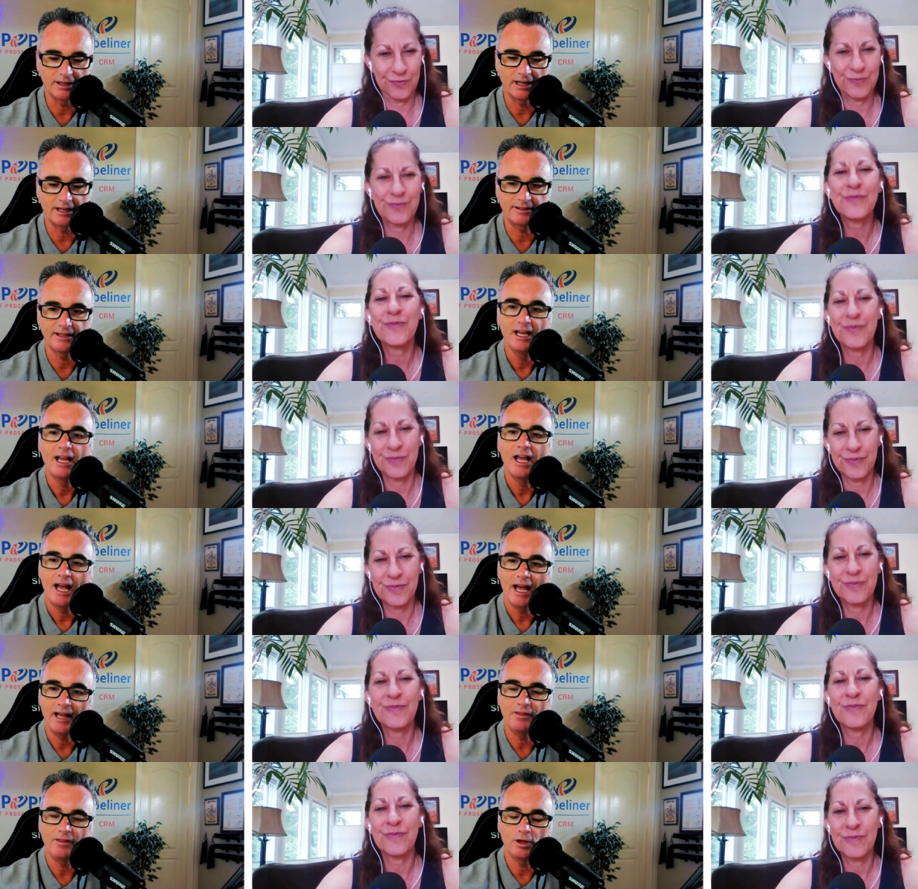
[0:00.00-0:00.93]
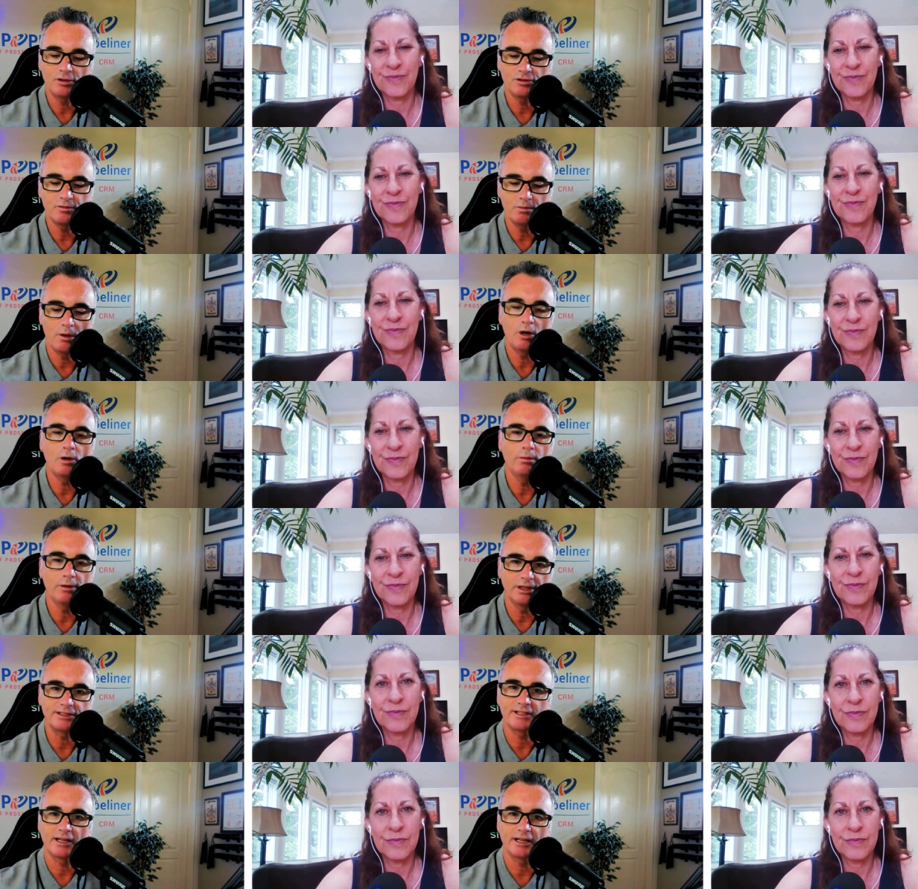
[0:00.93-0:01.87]
Speaker 1: and that, and those
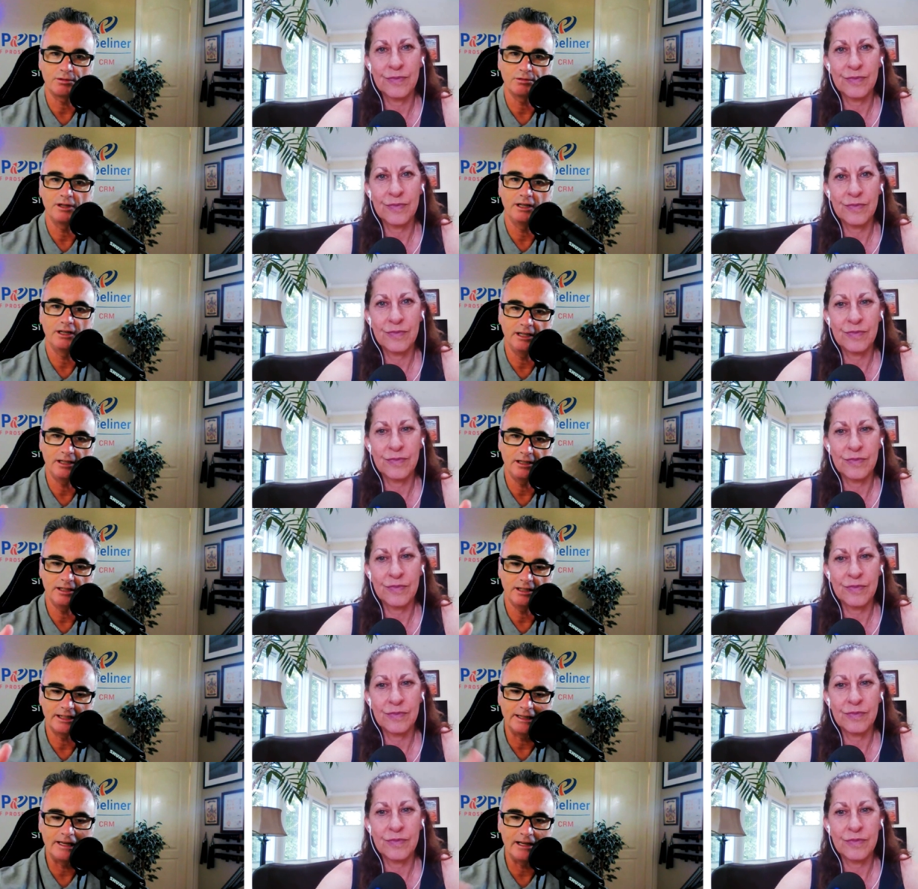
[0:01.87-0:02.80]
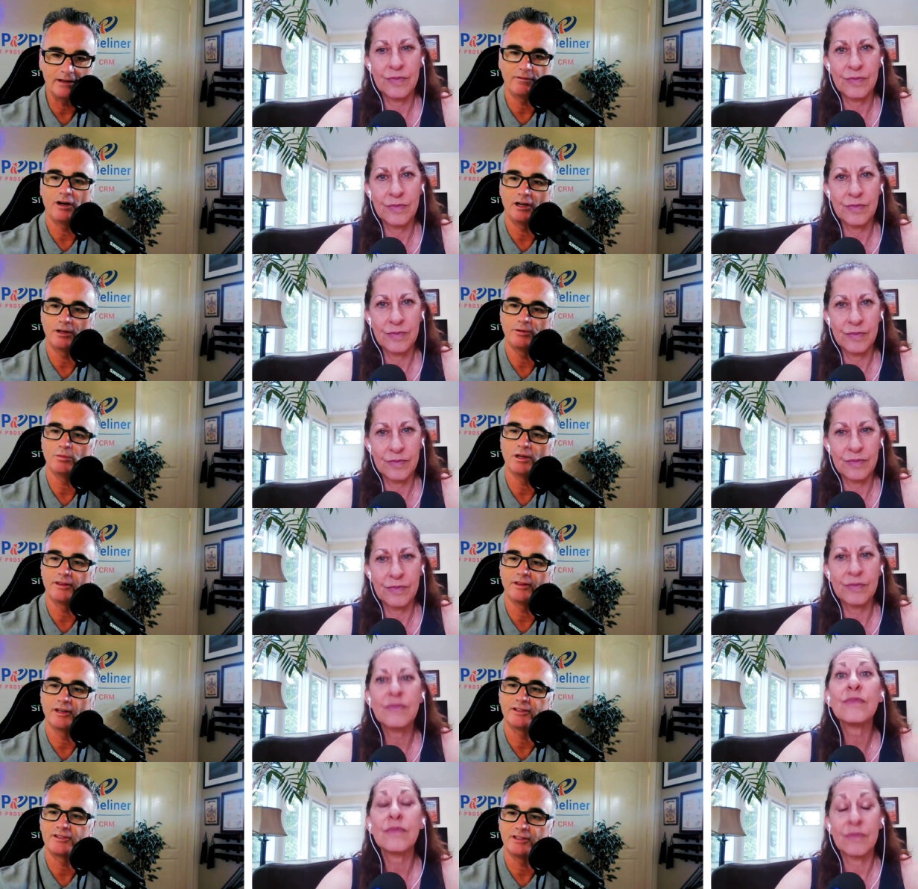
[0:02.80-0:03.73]
moments like really live on with
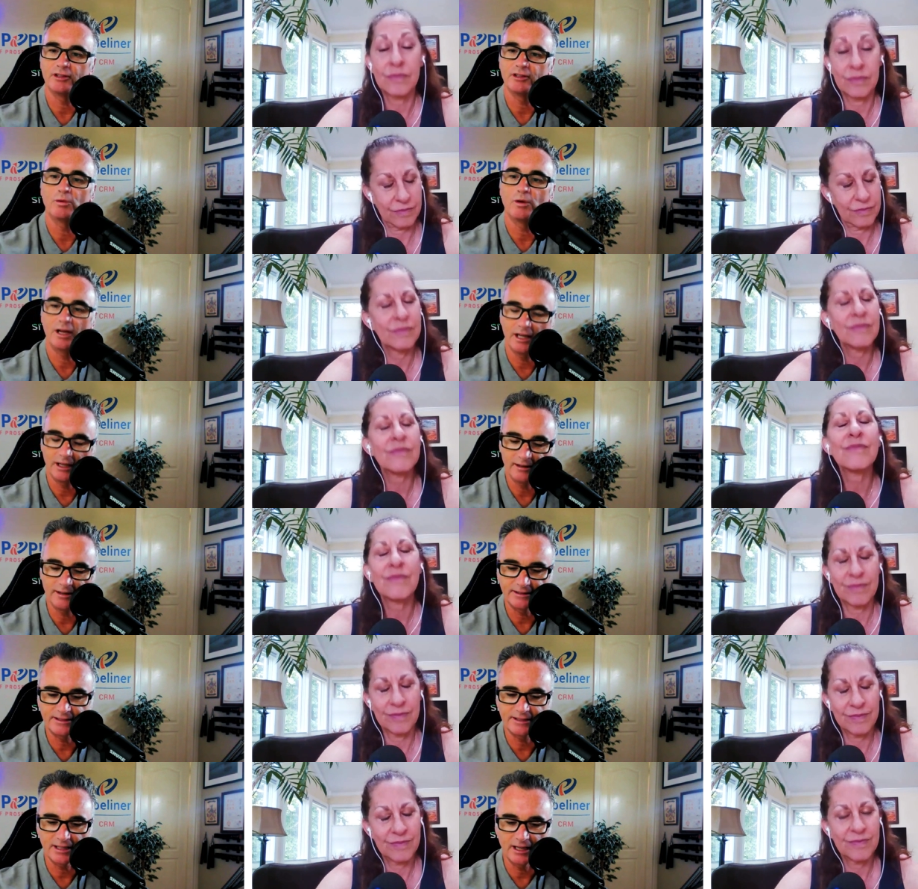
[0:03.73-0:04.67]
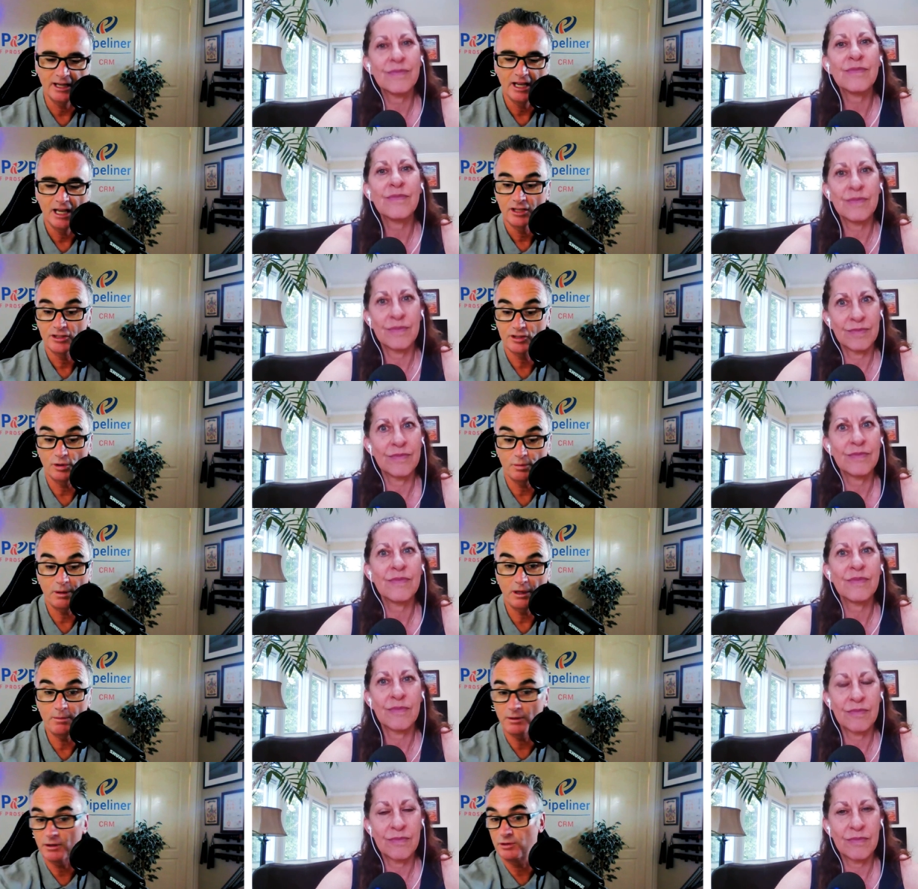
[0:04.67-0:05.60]
us in a way that uh, so
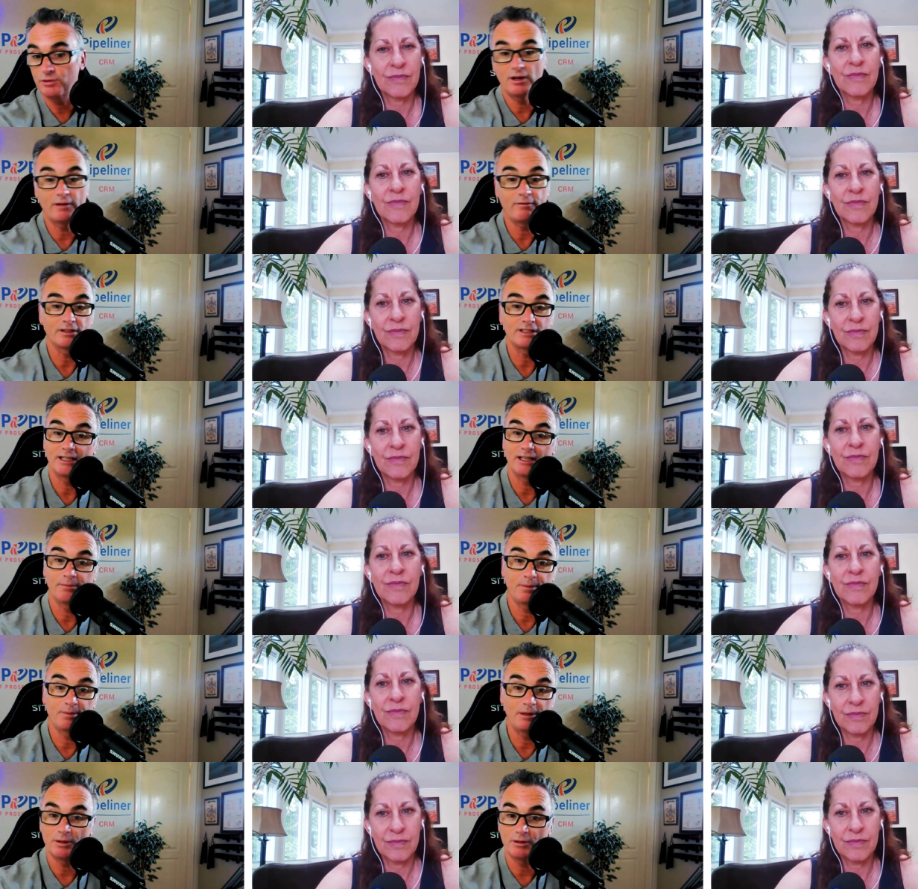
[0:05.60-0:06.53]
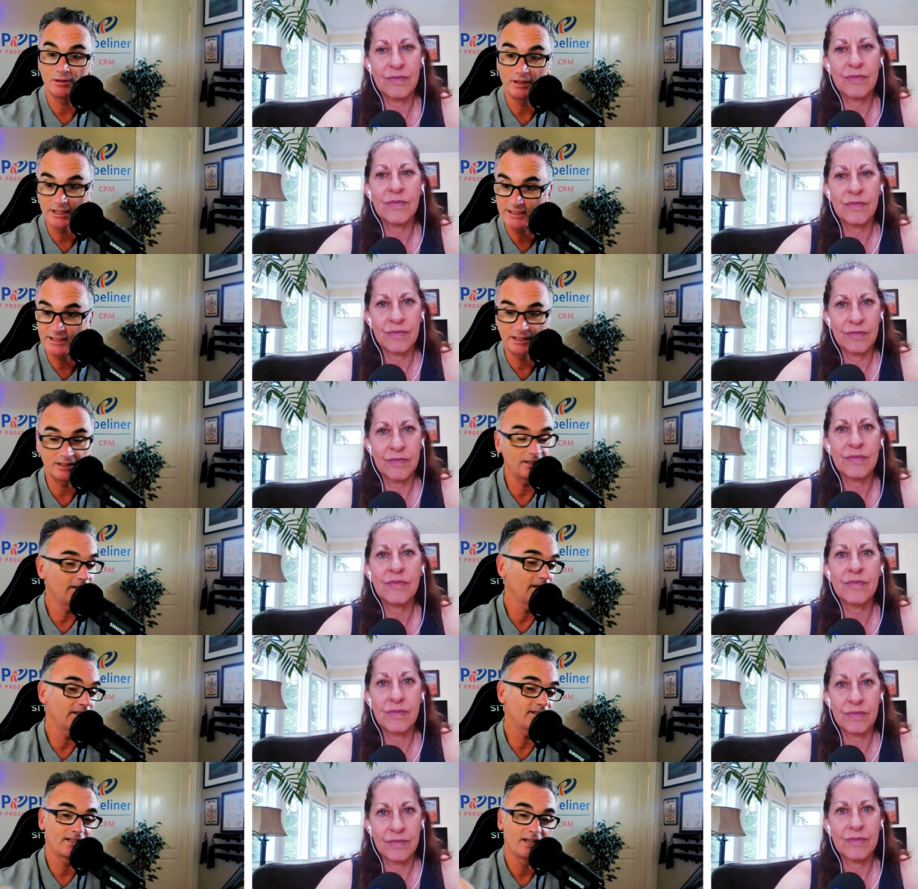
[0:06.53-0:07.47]
people whoever's li- people who are listening to
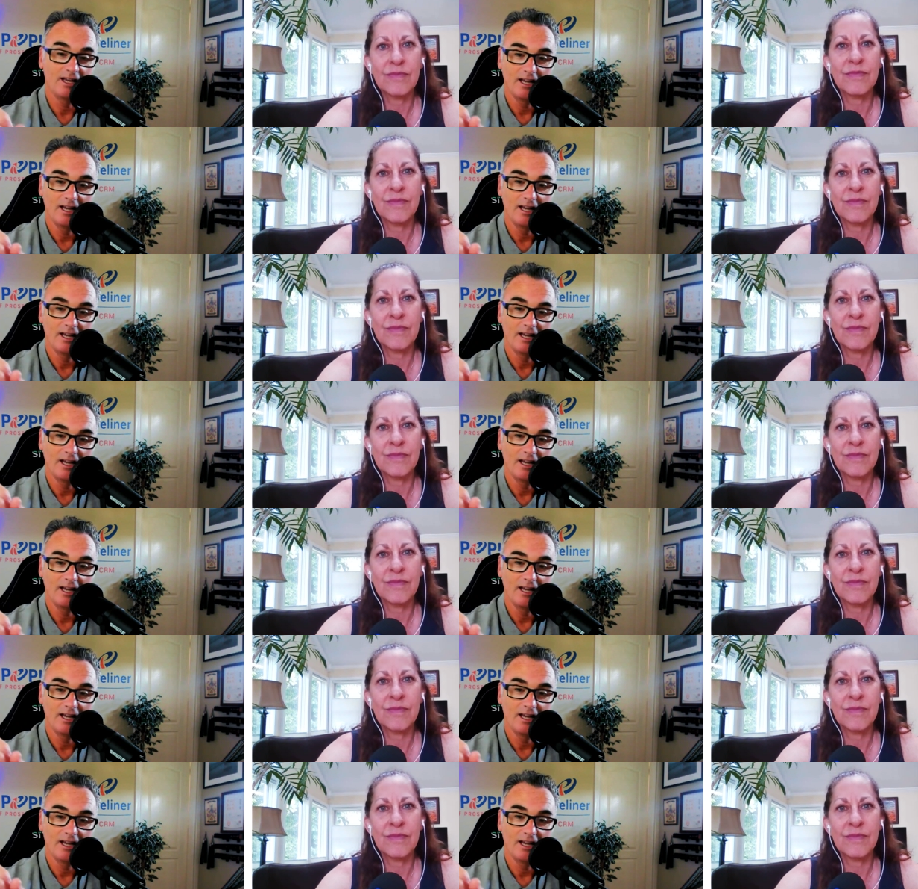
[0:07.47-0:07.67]
this,